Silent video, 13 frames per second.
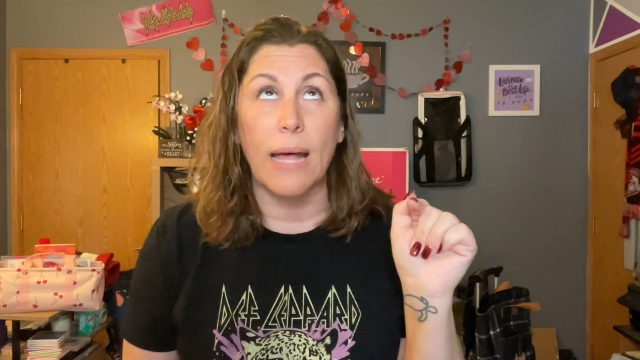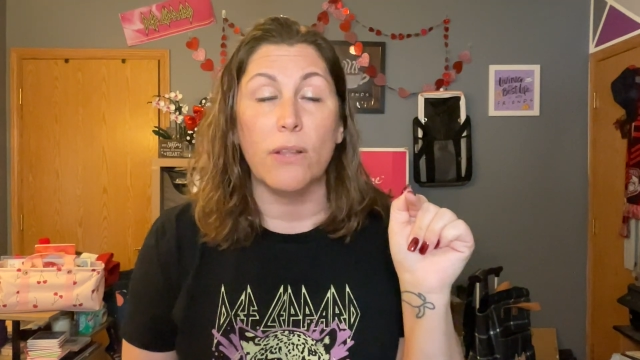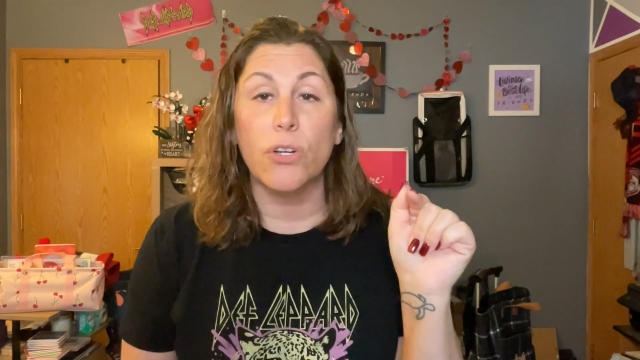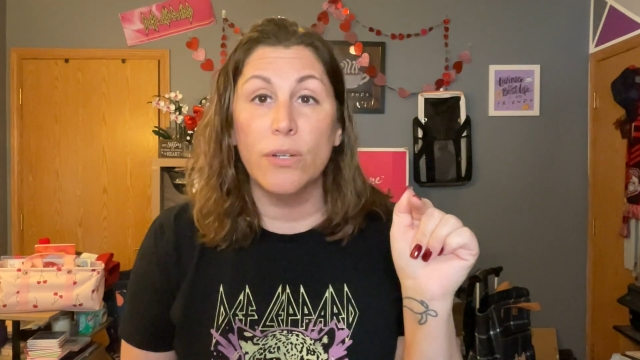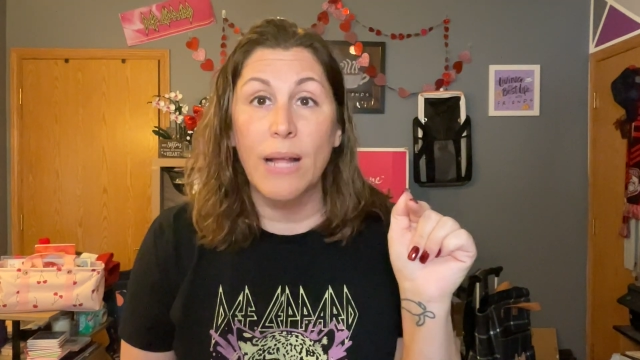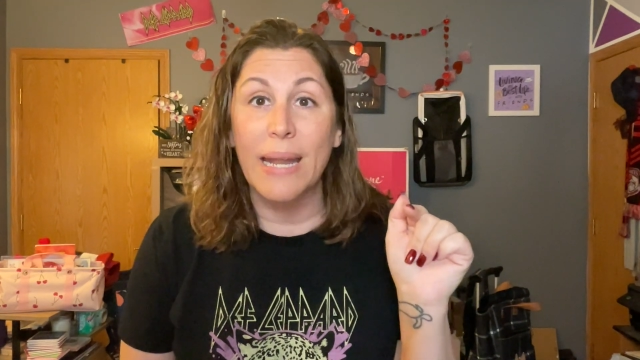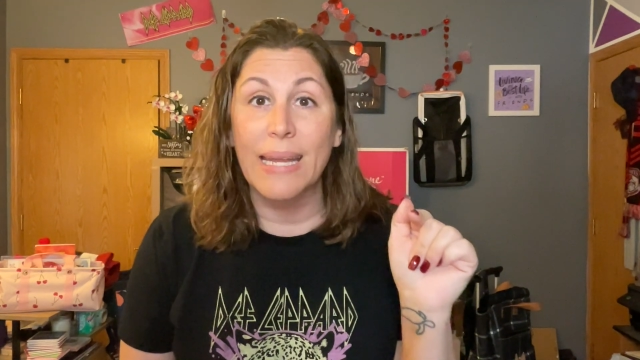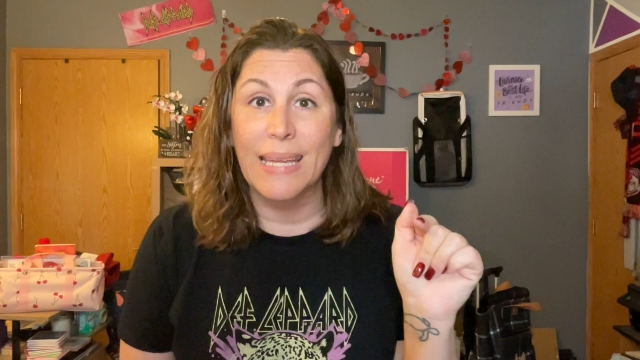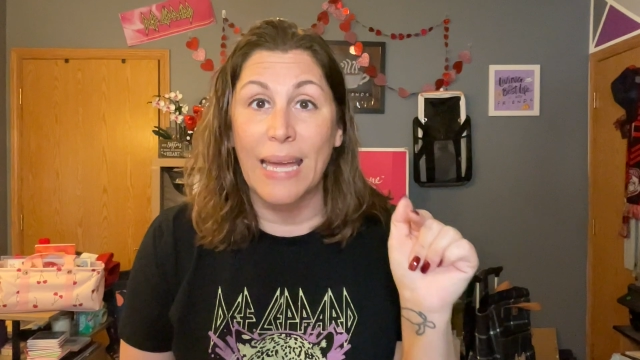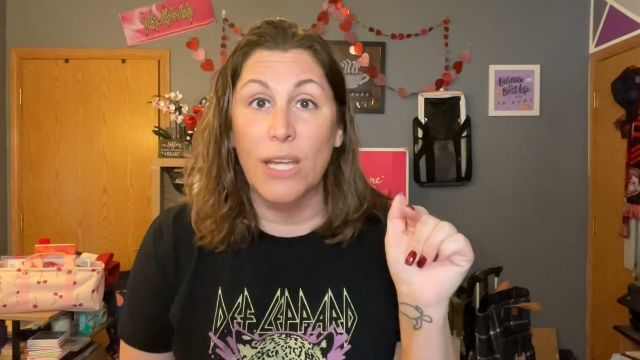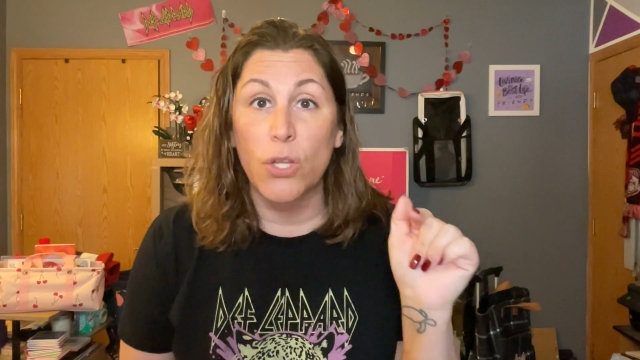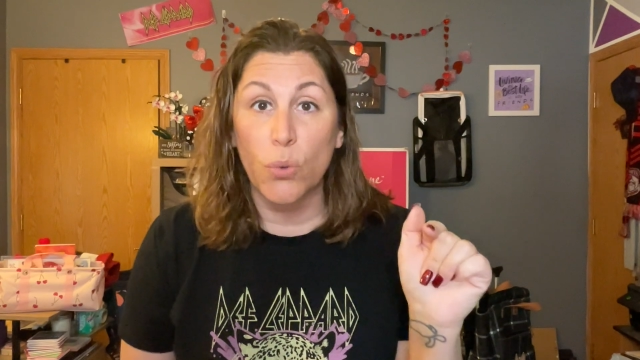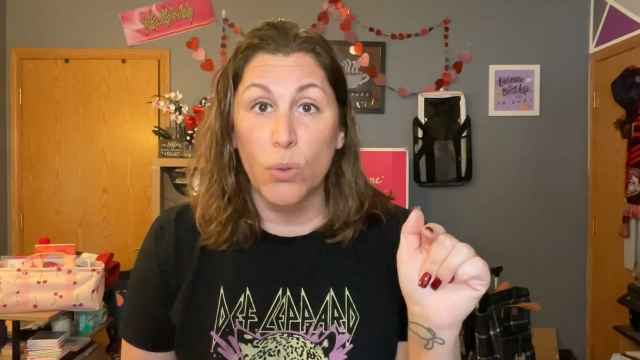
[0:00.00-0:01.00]
Learn how to
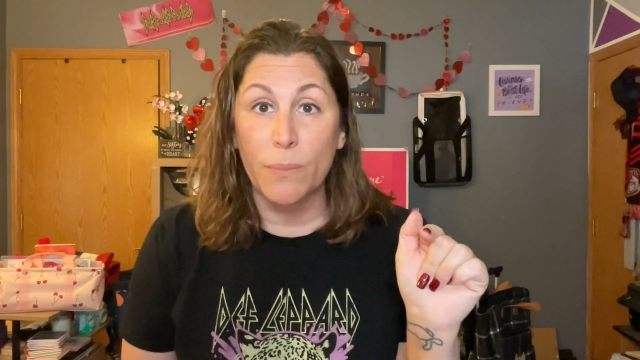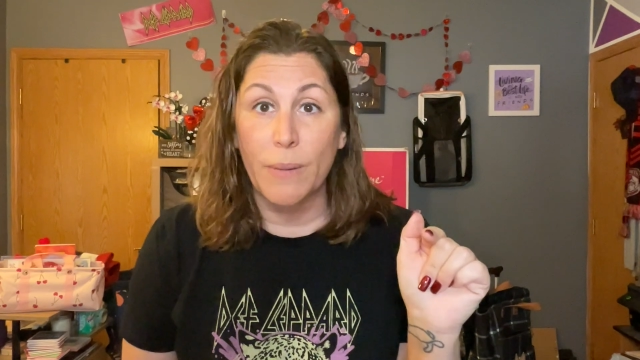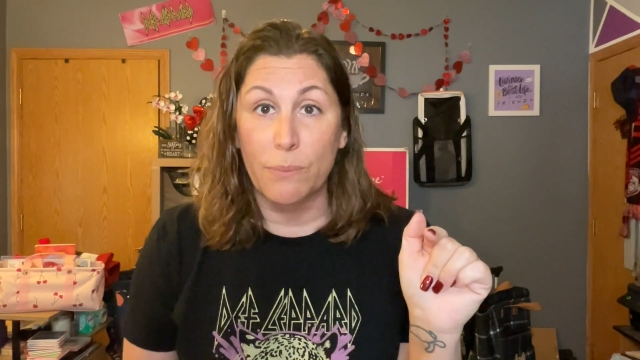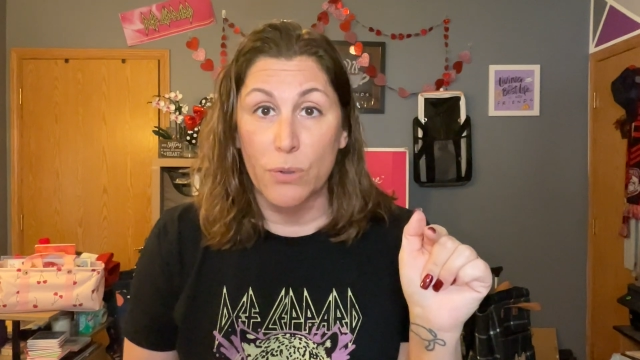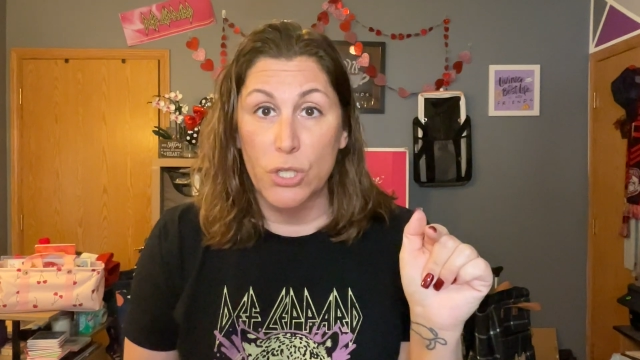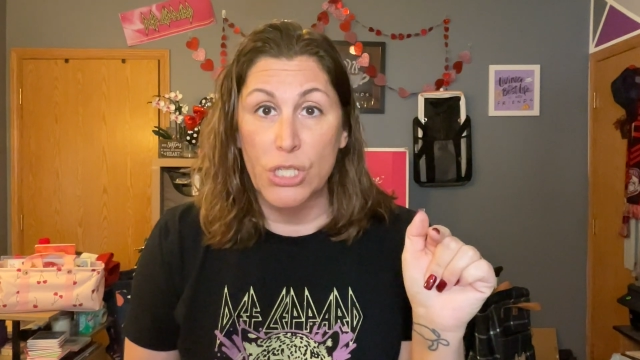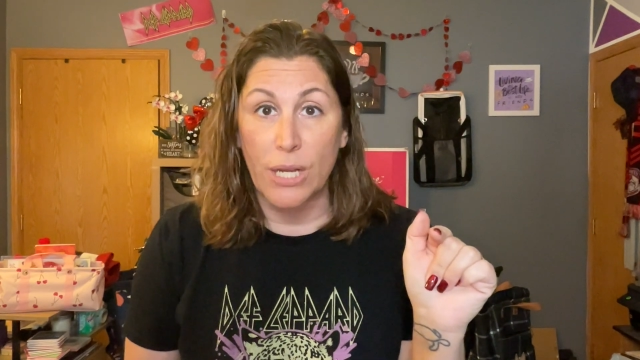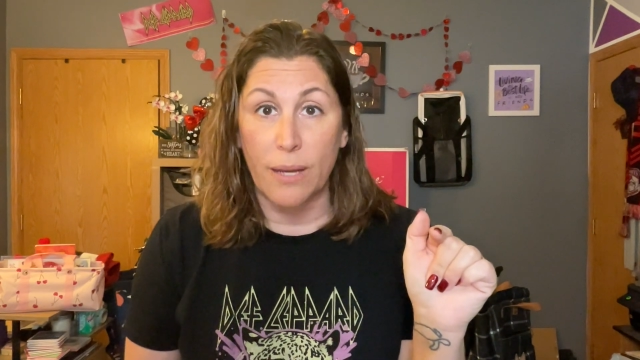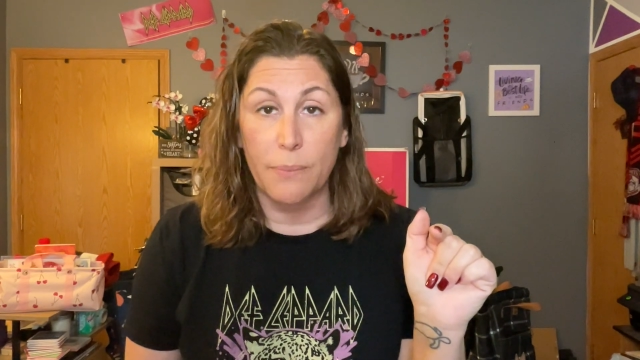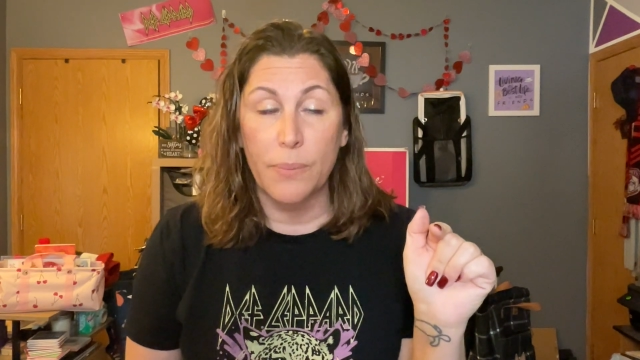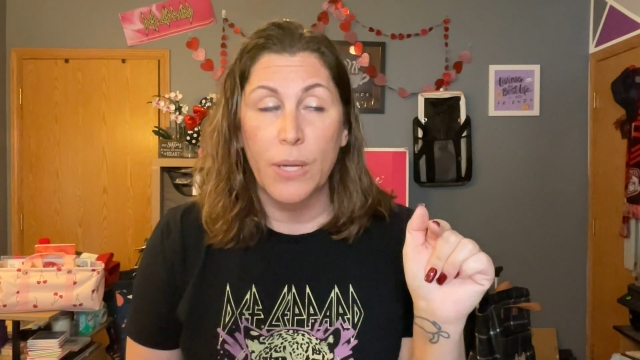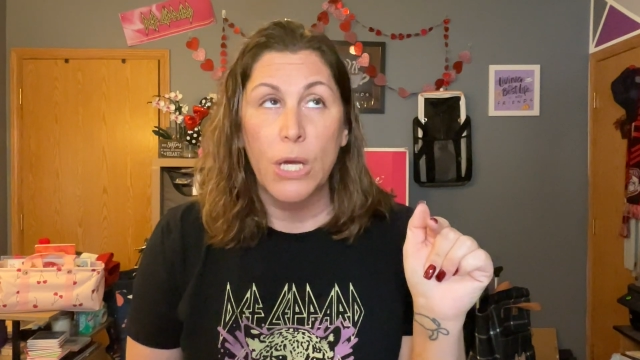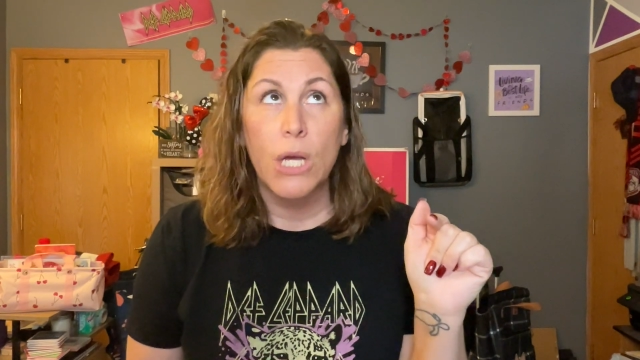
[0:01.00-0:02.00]
get your membership